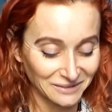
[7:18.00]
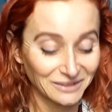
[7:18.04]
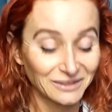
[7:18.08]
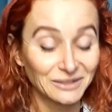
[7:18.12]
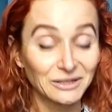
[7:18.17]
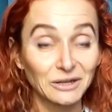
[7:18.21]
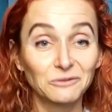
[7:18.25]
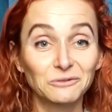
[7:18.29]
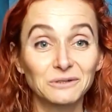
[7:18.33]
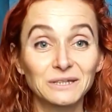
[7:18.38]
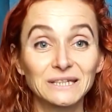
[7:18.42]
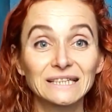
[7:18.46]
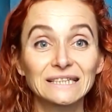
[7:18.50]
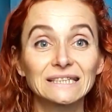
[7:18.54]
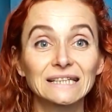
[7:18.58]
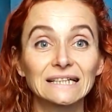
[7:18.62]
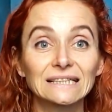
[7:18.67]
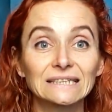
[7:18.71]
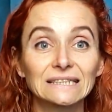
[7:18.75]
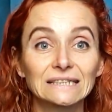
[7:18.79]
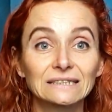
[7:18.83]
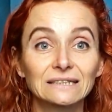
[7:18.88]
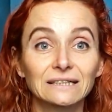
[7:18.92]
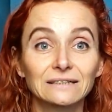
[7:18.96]
going
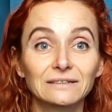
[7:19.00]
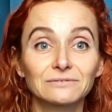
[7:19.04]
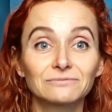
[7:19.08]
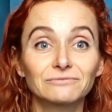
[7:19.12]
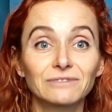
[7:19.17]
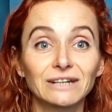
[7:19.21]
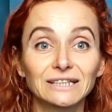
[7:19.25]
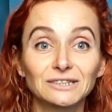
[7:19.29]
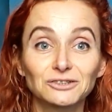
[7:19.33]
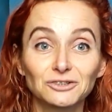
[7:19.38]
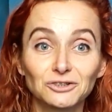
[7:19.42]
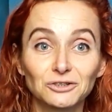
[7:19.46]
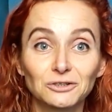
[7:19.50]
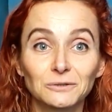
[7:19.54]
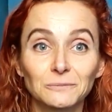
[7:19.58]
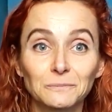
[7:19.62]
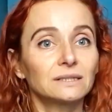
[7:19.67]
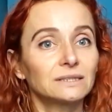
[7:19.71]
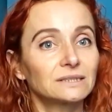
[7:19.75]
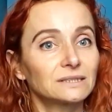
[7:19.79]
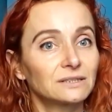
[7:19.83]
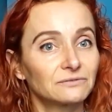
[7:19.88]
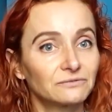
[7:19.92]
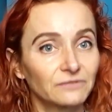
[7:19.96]
that direction.
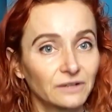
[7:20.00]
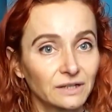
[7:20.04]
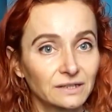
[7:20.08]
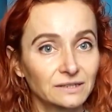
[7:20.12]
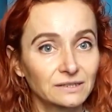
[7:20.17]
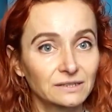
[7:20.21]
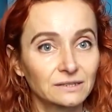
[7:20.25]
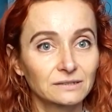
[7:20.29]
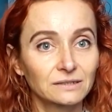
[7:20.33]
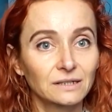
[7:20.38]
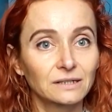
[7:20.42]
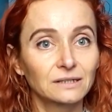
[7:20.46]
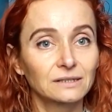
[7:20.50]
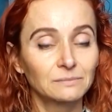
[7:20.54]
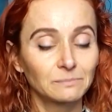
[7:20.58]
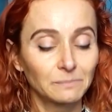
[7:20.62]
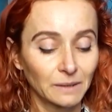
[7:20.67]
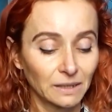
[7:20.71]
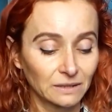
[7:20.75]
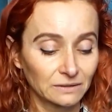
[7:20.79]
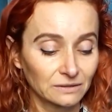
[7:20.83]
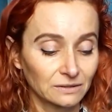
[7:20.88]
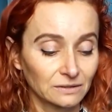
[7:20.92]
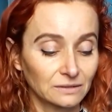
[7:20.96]
It's a versatile
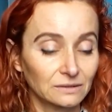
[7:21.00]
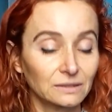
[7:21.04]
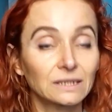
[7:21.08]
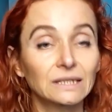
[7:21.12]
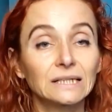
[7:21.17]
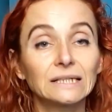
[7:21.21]
pattern.